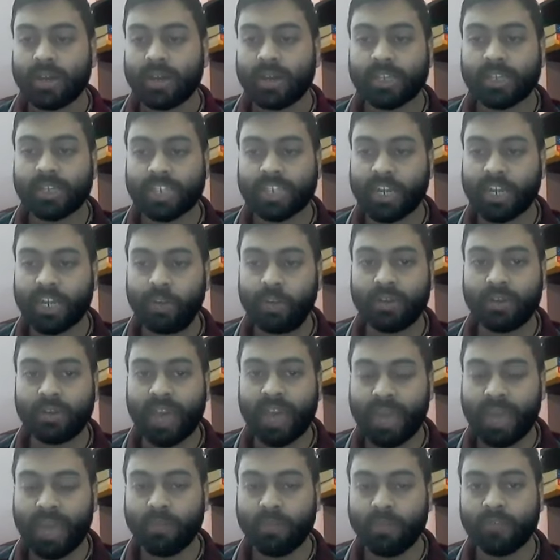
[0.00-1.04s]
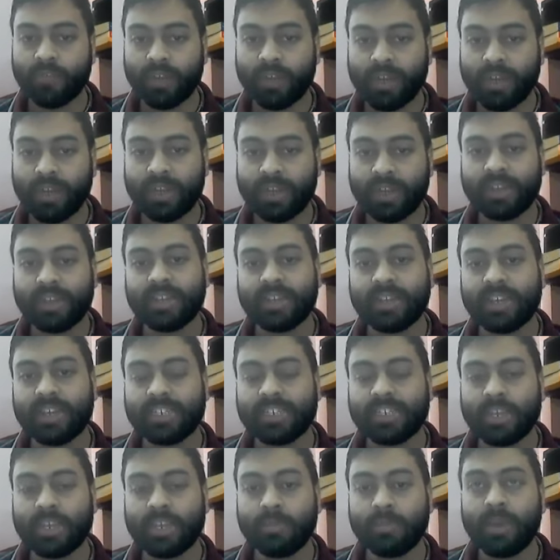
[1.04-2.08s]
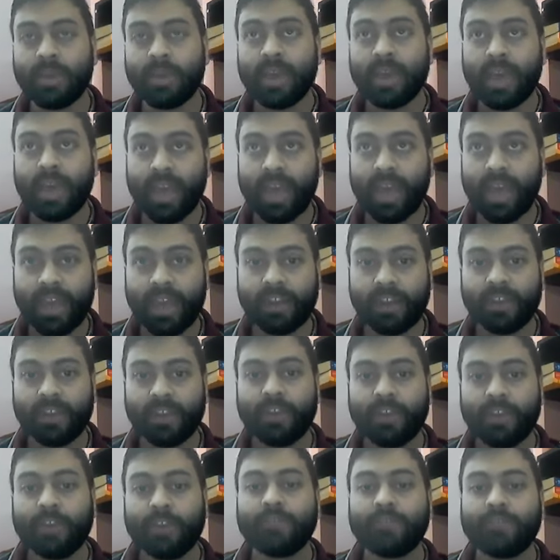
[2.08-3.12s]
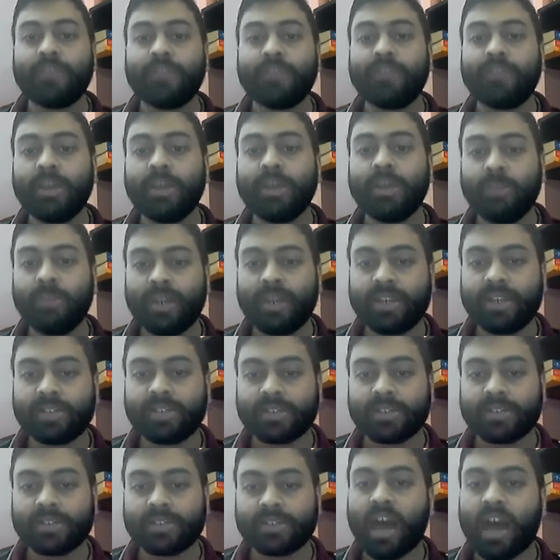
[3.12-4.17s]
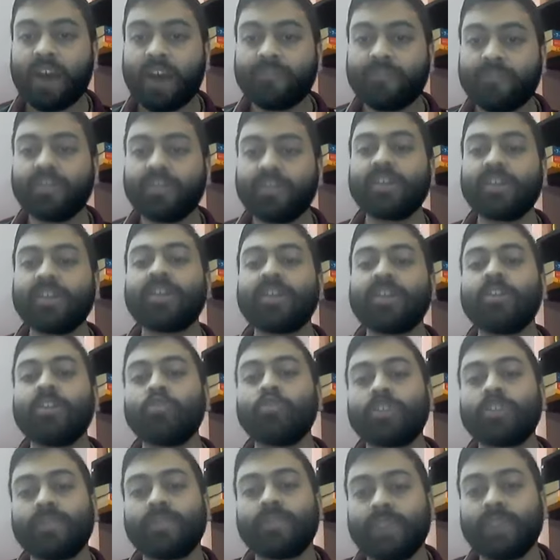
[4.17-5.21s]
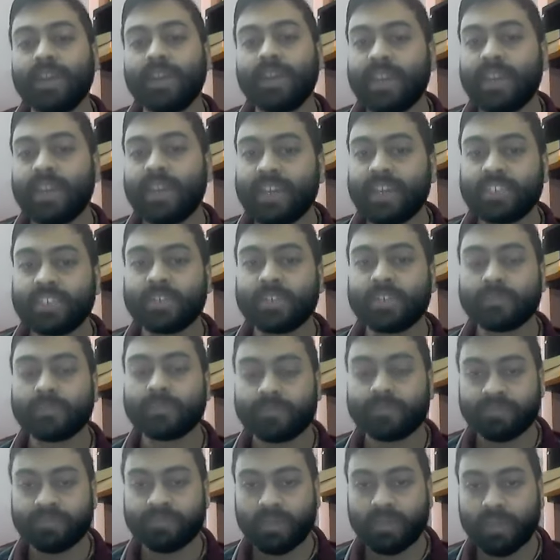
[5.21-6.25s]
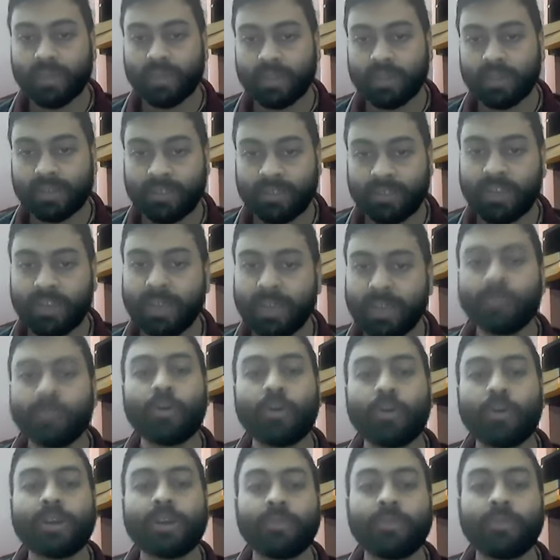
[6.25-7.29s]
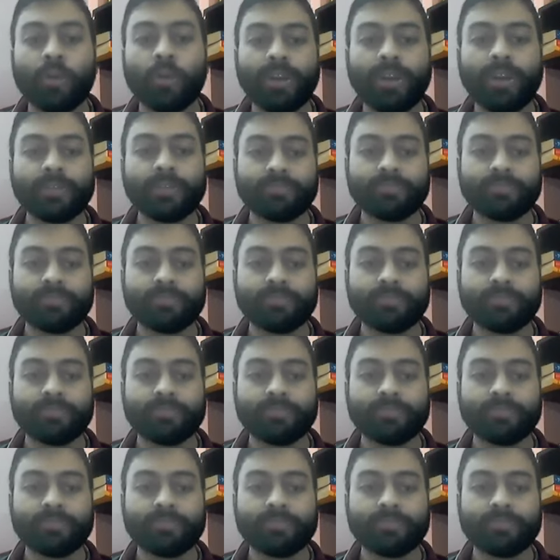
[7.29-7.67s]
scheduled time of conducting the AGM and 15 minutes after conclusion of the AGM. This is a very important point.